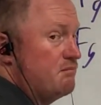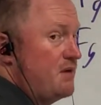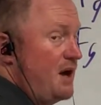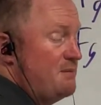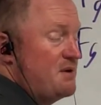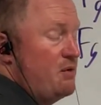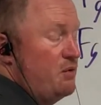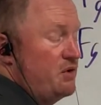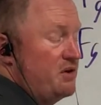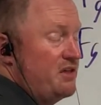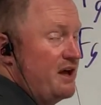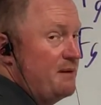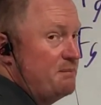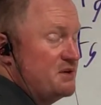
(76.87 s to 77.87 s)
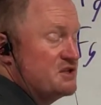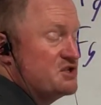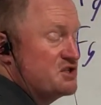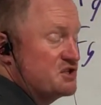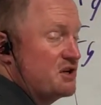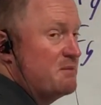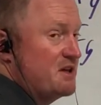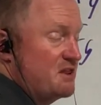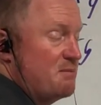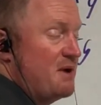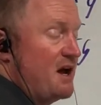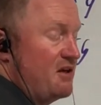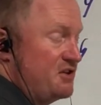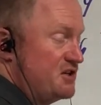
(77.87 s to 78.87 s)
I'm not really that, but it's just going to make the
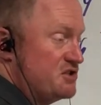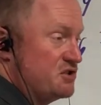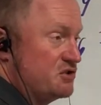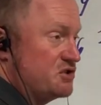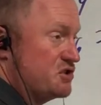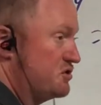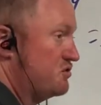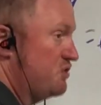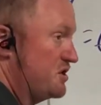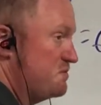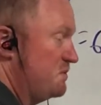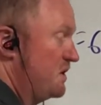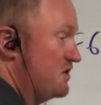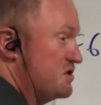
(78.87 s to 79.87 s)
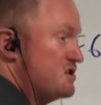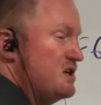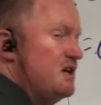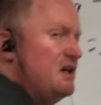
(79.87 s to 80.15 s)
math easier. Just trust me on this.